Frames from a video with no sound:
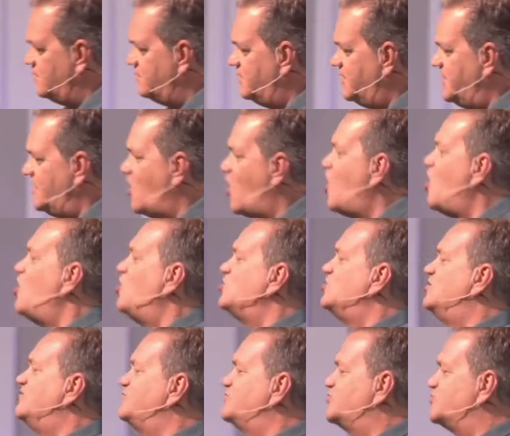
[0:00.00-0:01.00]
but
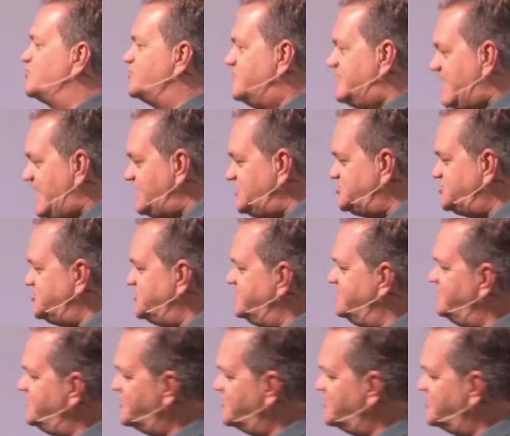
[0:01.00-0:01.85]
all of creation,